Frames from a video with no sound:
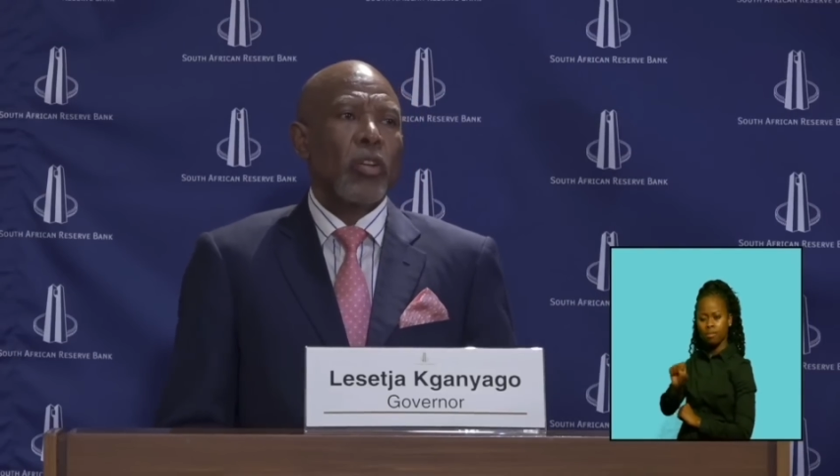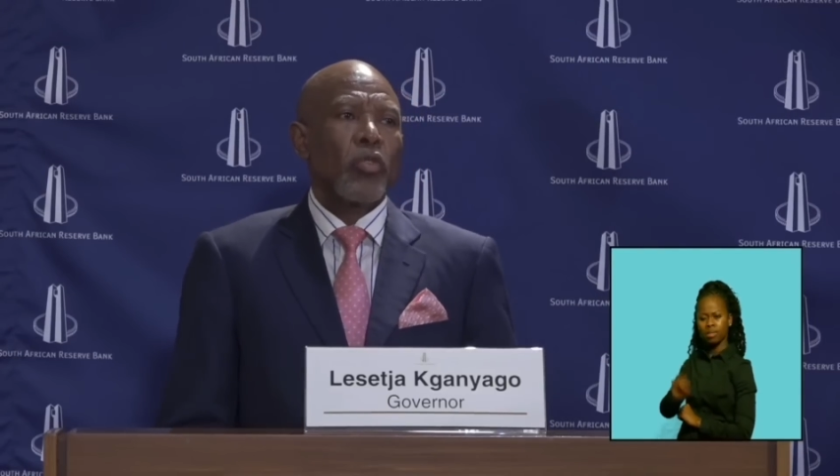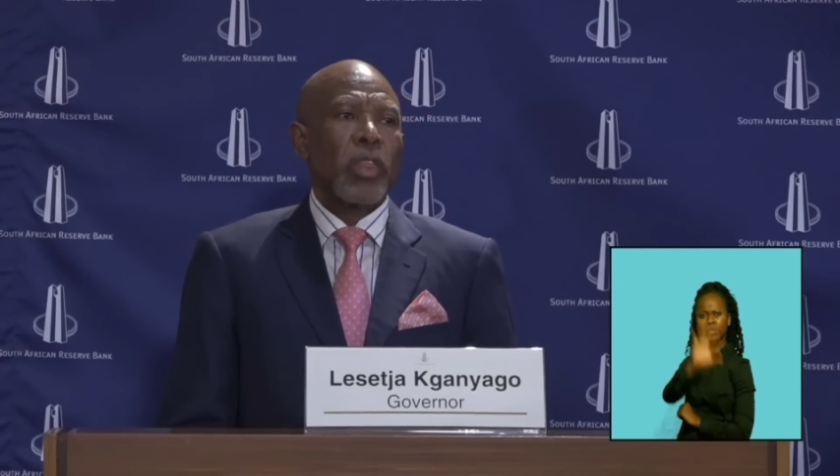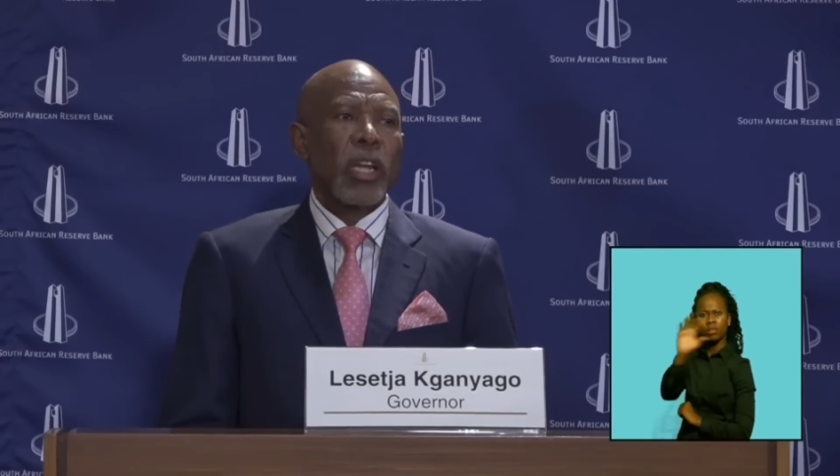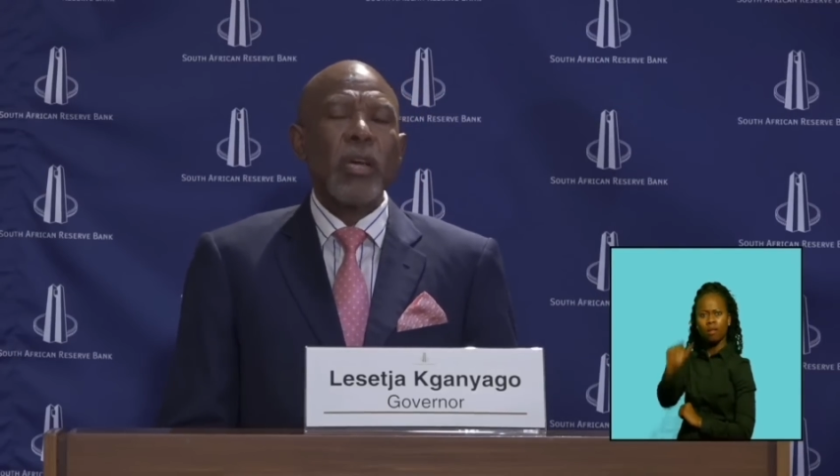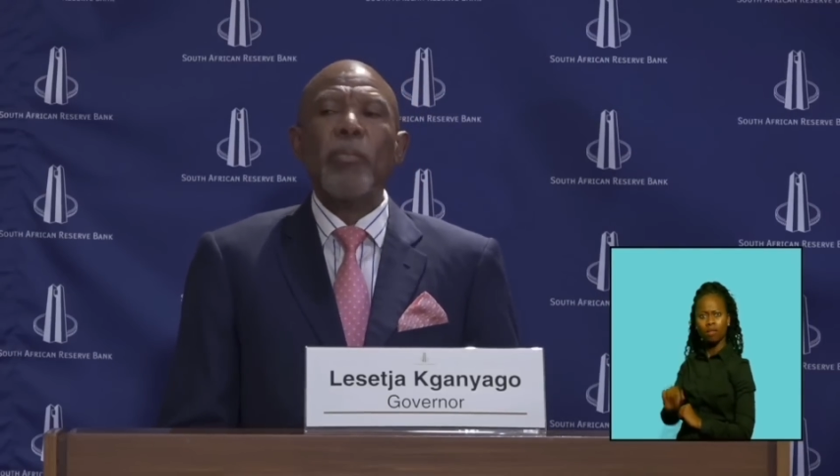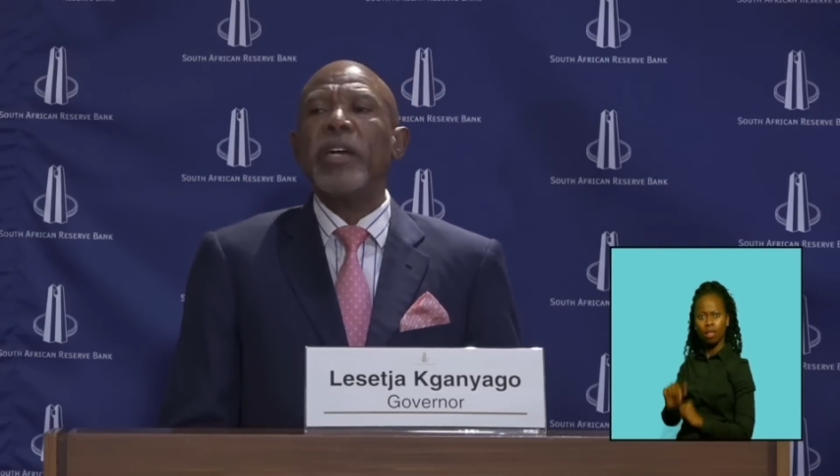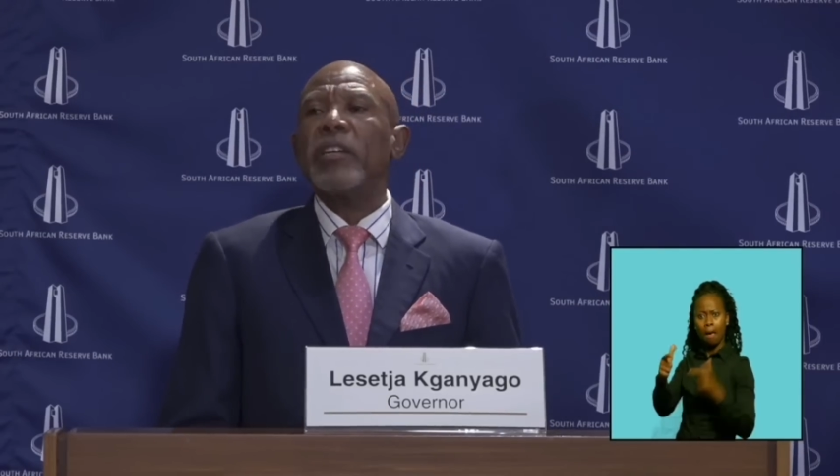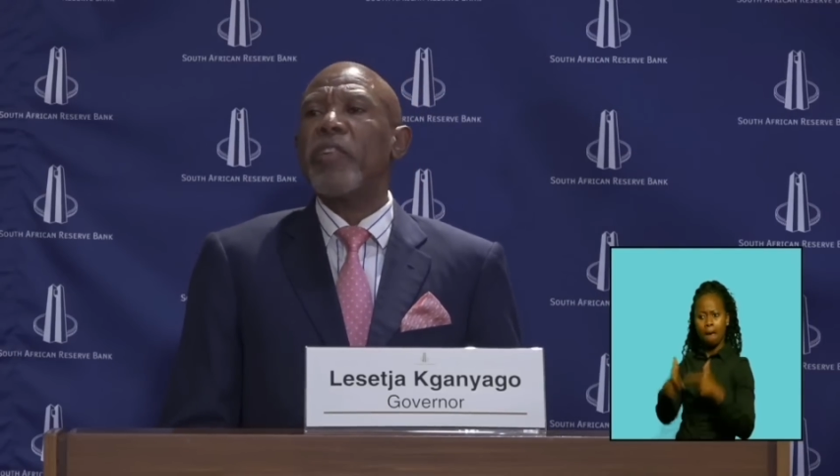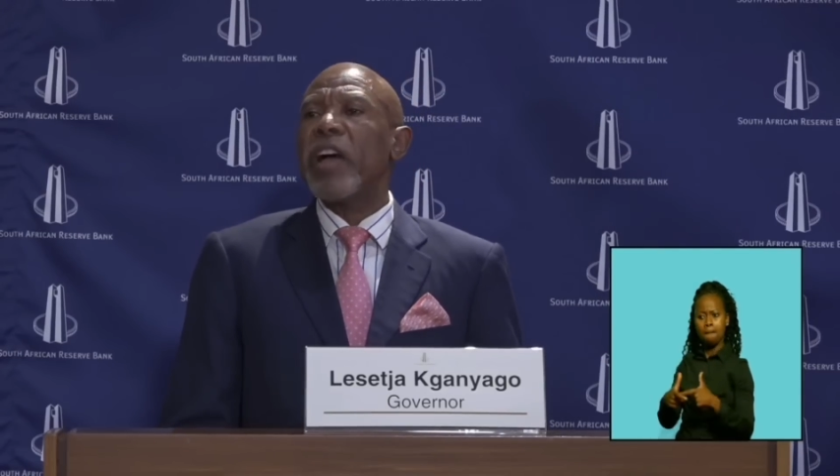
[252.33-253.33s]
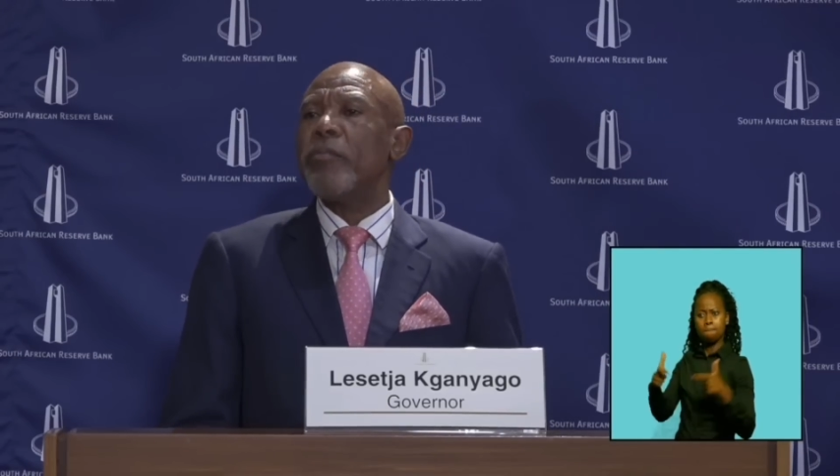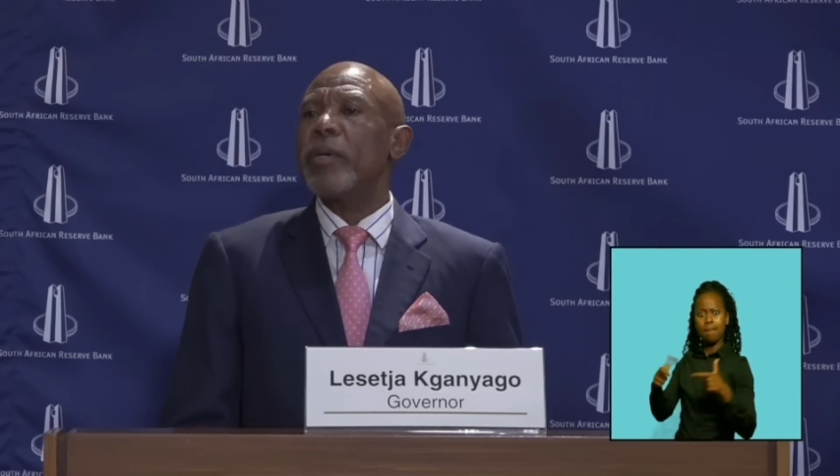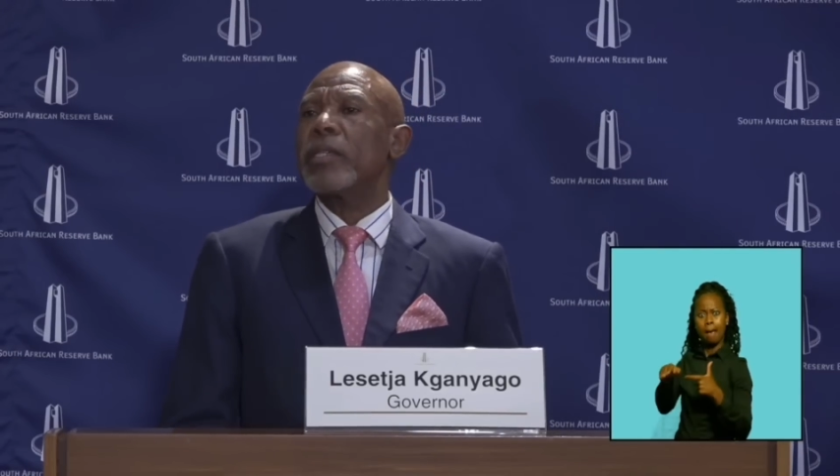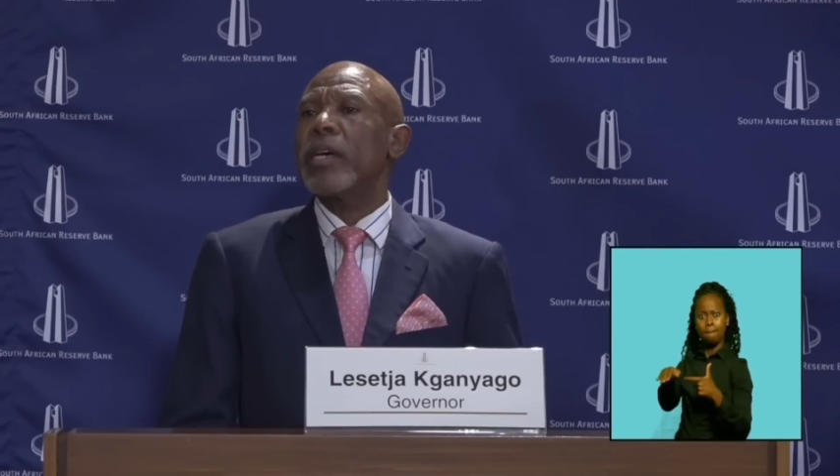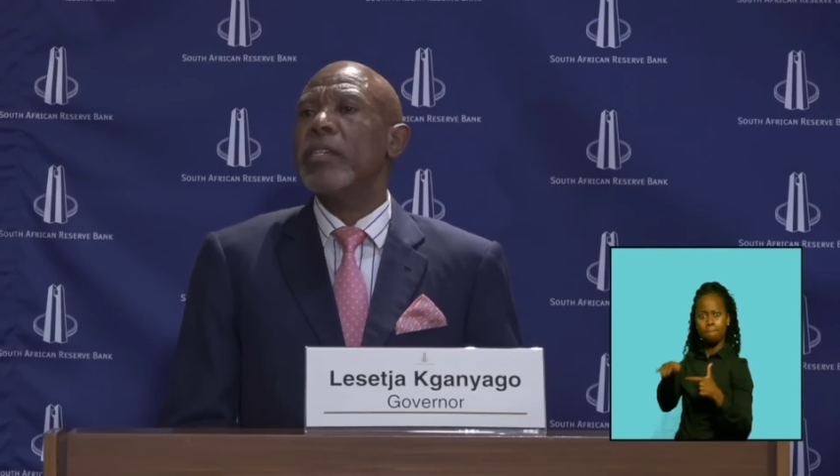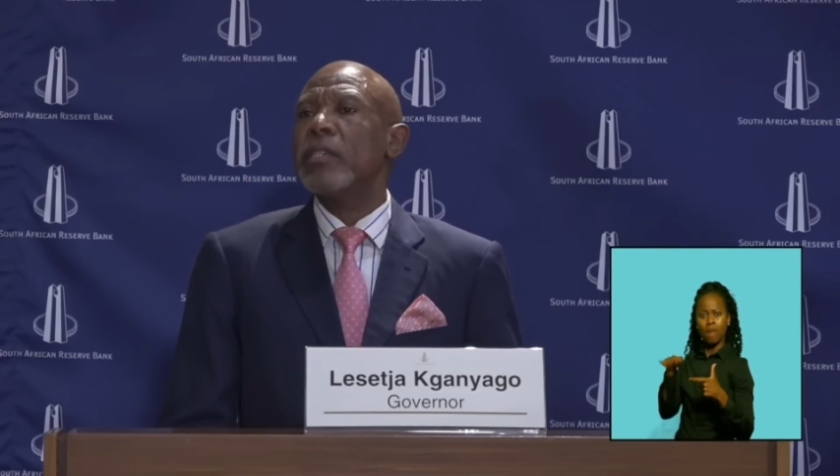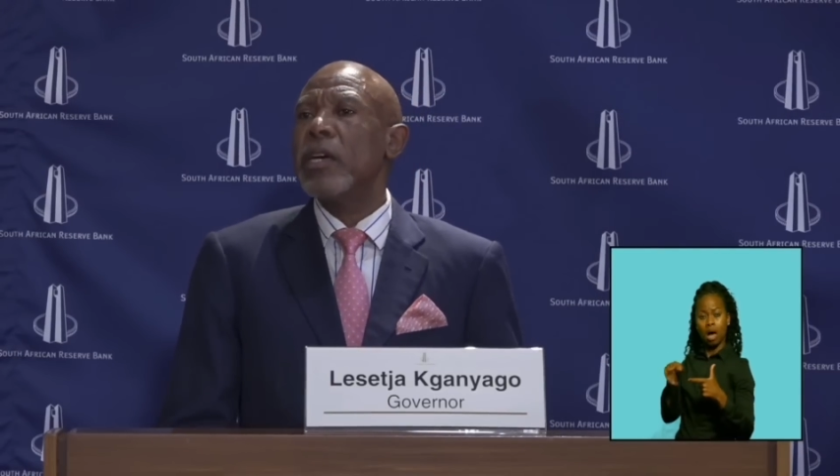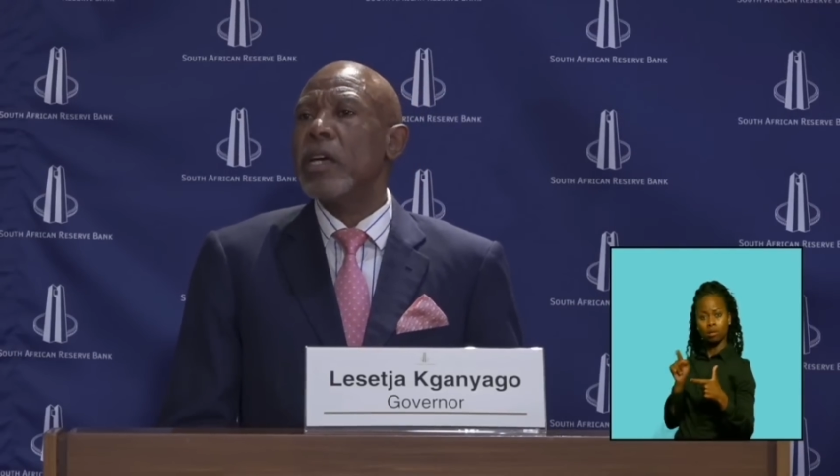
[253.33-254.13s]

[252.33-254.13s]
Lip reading: to 3.5%,